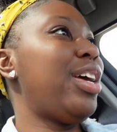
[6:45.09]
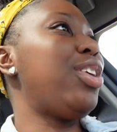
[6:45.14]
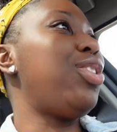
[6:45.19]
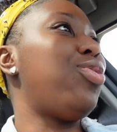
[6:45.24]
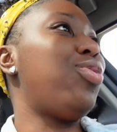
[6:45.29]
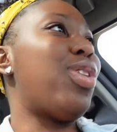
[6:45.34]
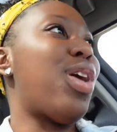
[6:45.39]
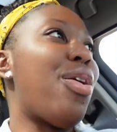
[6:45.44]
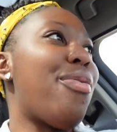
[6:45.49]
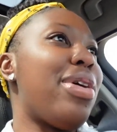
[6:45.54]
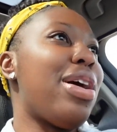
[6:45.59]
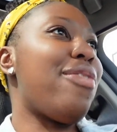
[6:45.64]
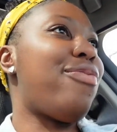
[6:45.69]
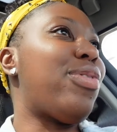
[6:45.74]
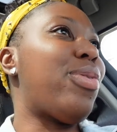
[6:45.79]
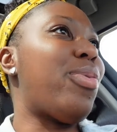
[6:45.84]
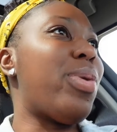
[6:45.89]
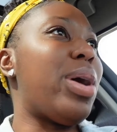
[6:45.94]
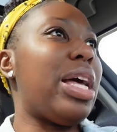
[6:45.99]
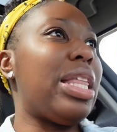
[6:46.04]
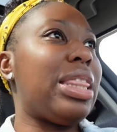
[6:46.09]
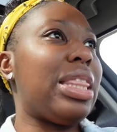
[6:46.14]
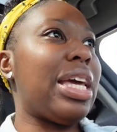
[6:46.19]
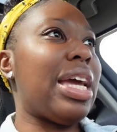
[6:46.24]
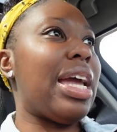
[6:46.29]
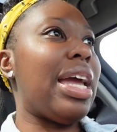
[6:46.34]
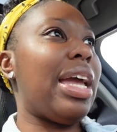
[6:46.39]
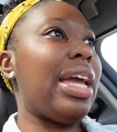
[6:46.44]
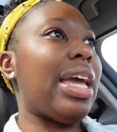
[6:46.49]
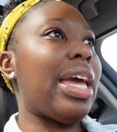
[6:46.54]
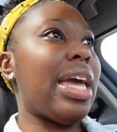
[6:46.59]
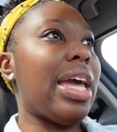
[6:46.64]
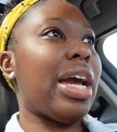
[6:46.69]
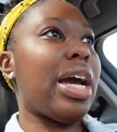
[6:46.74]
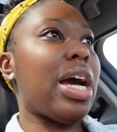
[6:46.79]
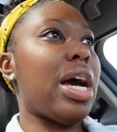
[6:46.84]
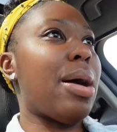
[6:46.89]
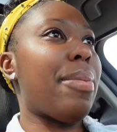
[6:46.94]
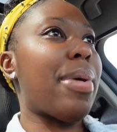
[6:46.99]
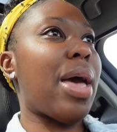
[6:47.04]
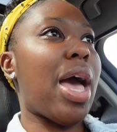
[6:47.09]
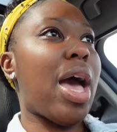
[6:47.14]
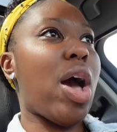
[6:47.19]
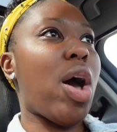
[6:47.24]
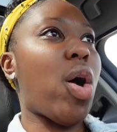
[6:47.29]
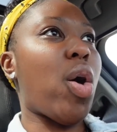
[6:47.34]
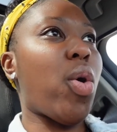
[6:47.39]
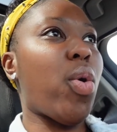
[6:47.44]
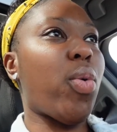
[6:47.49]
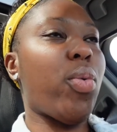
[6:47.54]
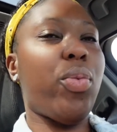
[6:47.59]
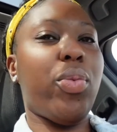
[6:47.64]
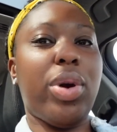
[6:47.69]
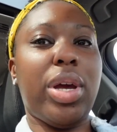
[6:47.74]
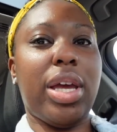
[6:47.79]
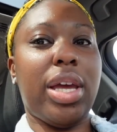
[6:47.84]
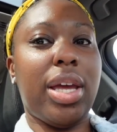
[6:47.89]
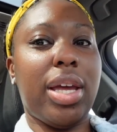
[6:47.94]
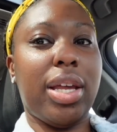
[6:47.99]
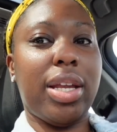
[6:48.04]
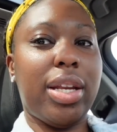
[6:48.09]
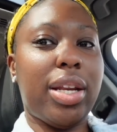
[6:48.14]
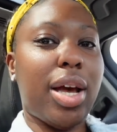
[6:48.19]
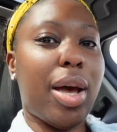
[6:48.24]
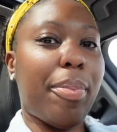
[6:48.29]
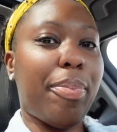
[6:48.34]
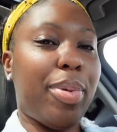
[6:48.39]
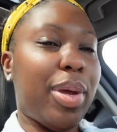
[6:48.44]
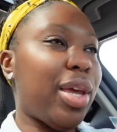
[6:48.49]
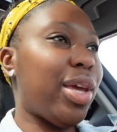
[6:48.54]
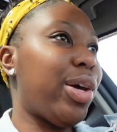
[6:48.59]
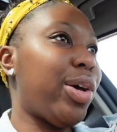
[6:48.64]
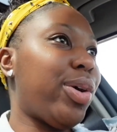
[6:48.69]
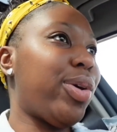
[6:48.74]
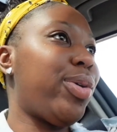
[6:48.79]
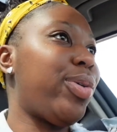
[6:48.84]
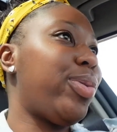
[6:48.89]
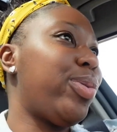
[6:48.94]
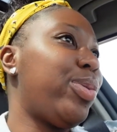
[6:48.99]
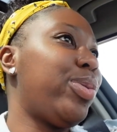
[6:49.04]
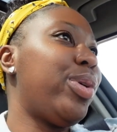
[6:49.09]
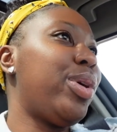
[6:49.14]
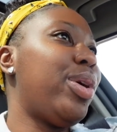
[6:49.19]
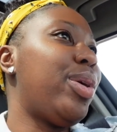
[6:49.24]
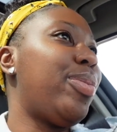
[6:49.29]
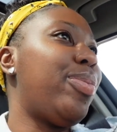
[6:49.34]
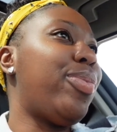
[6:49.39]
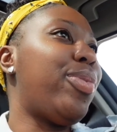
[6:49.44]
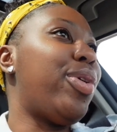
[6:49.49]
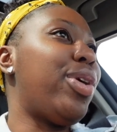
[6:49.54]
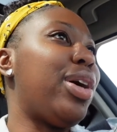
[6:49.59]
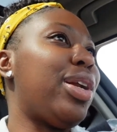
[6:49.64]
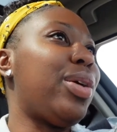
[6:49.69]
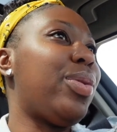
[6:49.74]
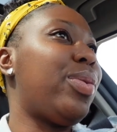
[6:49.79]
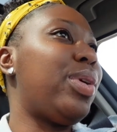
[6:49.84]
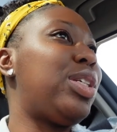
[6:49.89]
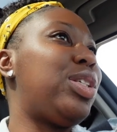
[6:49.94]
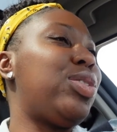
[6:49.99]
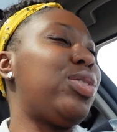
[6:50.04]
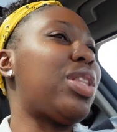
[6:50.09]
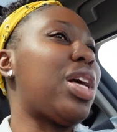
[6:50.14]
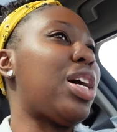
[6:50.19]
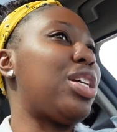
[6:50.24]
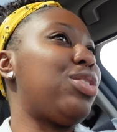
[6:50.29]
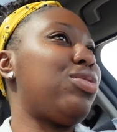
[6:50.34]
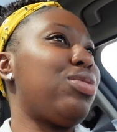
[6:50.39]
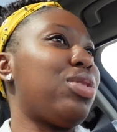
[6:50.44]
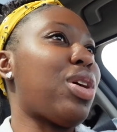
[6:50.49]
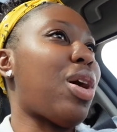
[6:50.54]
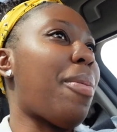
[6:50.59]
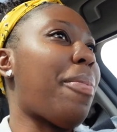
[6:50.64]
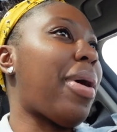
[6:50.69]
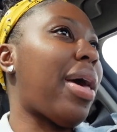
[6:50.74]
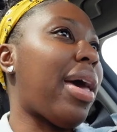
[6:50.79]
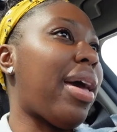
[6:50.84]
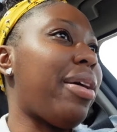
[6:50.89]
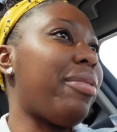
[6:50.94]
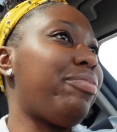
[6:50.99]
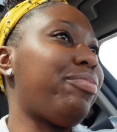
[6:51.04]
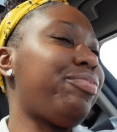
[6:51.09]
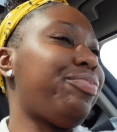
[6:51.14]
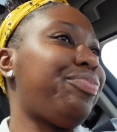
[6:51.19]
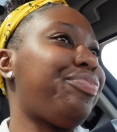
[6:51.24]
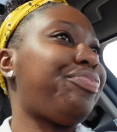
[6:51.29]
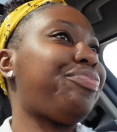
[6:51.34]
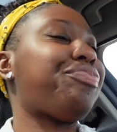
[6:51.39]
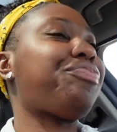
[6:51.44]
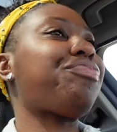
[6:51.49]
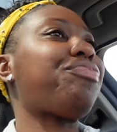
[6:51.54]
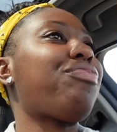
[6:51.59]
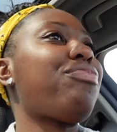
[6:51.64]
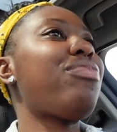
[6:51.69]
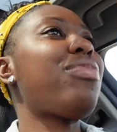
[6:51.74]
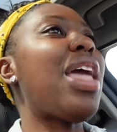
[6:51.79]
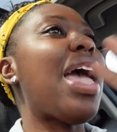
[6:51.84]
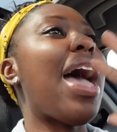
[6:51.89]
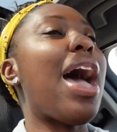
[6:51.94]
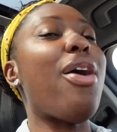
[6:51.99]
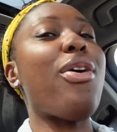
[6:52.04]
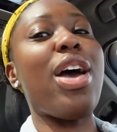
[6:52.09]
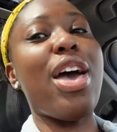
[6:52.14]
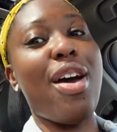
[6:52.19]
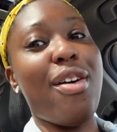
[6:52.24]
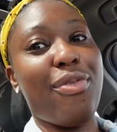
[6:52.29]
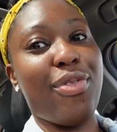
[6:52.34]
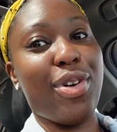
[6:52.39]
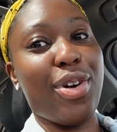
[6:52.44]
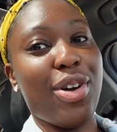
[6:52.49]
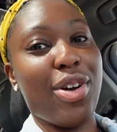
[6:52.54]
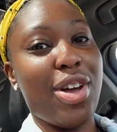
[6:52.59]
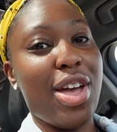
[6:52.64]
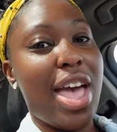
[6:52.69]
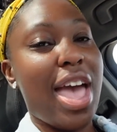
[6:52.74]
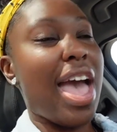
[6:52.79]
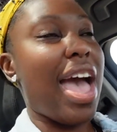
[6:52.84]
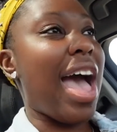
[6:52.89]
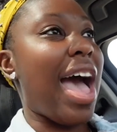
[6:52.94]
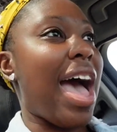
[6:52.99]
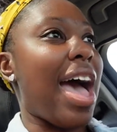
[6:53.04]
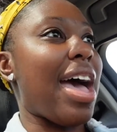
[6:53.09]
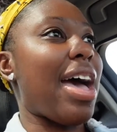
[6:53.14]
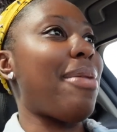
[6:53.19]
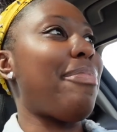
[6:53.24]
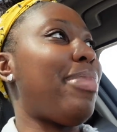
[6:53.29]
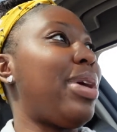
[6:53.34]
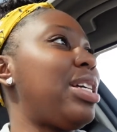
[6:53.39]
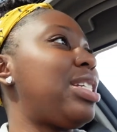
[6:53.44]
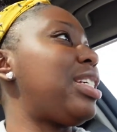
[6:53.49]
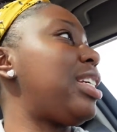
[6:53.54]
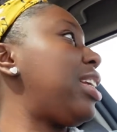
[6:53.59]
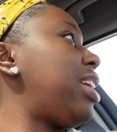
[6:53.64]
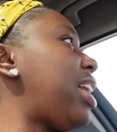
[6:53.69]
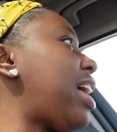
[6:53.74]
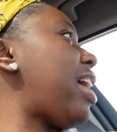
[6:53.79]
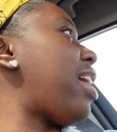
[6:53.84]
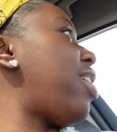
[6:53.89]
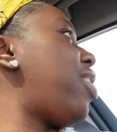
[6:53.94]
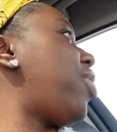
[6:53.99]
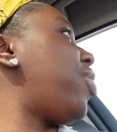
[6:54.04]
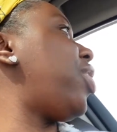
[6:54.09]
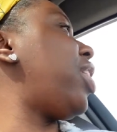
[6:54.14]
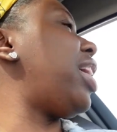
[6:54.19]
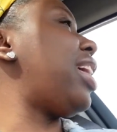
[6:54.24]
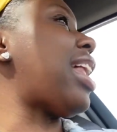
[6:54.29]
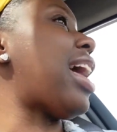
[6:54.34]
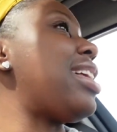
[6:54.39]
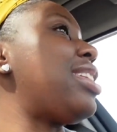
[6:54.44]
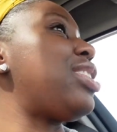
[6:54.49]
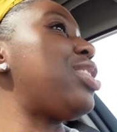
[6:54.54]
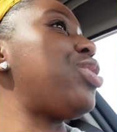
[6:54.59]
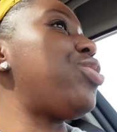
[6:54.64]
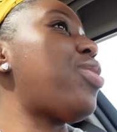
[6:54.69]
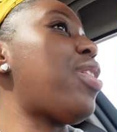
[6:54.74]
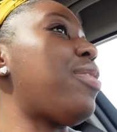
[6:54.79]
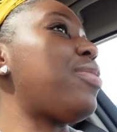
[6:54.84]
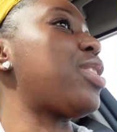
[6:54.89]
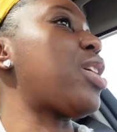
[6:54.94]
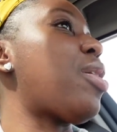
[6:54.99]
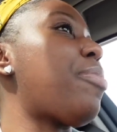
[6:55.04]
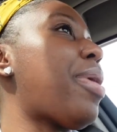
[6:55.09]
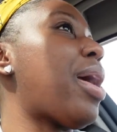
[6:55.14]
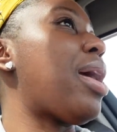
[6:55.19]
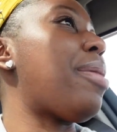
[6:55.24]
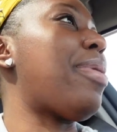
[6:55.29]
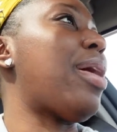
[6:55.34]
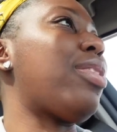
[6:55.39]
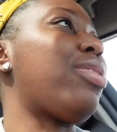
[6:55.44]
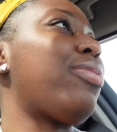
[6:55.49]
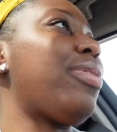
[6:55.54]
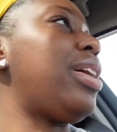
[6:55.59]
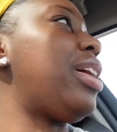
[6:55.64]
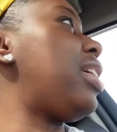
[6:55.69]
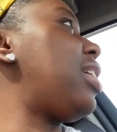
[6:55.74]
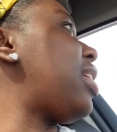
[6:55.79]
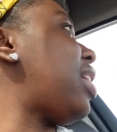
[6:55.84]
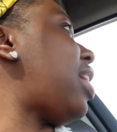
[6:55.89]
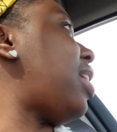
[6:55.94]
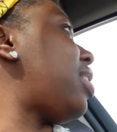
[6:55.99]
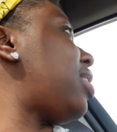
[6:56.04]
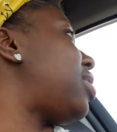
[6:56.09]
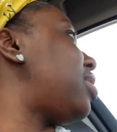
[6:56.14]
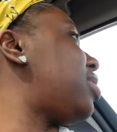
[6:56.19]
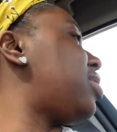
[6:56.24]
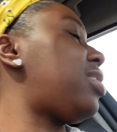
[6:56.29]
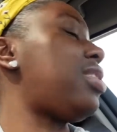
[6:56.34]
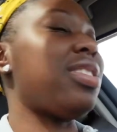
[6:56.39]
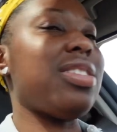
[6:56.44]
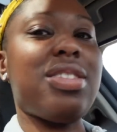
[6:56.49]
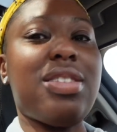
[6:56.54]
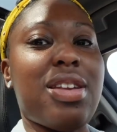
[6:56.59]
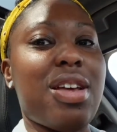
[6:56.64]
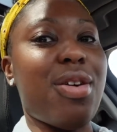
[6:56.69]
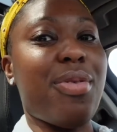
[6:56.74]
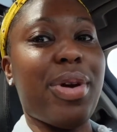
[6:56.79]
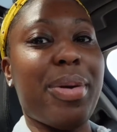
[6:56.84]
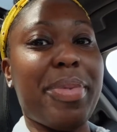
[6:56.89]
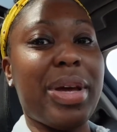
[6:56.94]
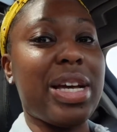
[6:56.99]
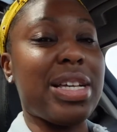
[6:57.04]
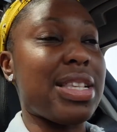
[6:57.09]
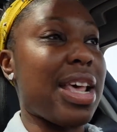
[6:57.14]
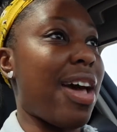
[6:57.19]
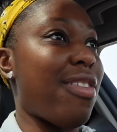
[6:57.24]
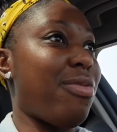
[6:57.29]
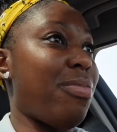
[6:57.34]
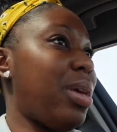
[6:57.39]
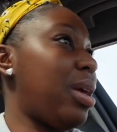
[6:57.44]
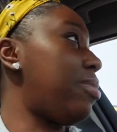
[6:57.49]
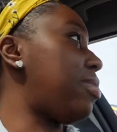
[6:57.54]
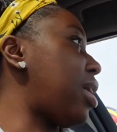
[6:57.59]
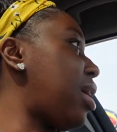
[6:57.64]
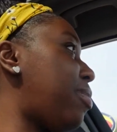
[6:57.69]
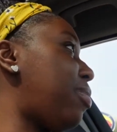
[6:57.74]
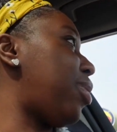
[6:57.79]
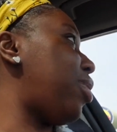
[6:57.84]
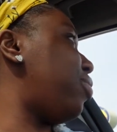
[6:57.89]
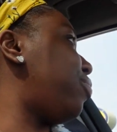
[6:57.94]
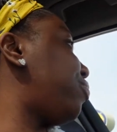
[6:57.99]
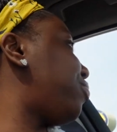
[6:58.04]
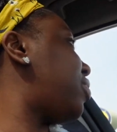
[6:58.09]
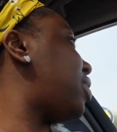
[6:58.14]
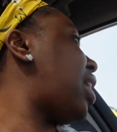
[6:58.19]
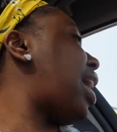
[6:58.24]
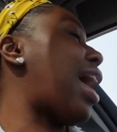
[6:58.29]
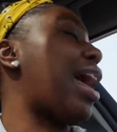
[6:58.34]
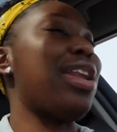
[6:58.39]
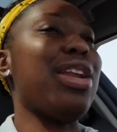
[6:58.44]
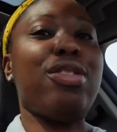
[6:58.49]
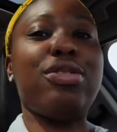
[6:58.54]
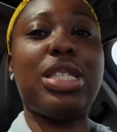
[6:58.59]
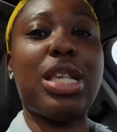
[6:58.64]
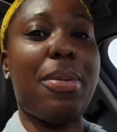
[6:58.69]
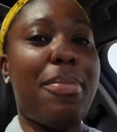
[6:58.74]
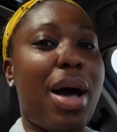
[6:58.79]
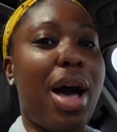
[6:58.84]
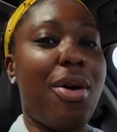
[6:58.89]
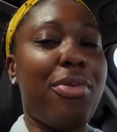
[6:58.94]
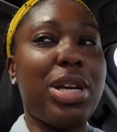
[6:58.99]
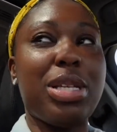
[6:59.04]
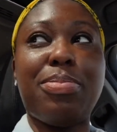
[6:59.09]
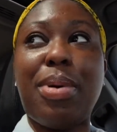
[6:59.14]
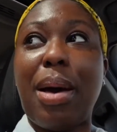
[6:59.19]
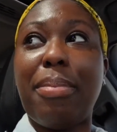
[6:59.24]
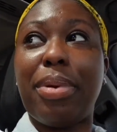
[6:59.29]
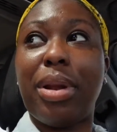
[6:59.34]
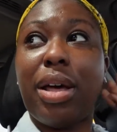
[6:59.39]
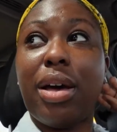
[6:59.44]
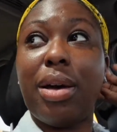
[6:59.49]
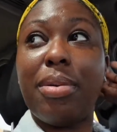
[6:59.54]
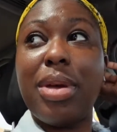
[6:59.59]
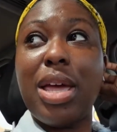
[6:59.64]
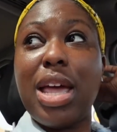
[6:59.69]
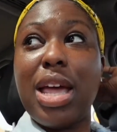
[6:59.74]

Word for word: You go in for one thing and come out with a bill more than what you thought you was gonna pay. However, I budgeted out and I just knew I was gonna pay about three hundred dollars, just knowing, because I have a B M W. I know something always popping up.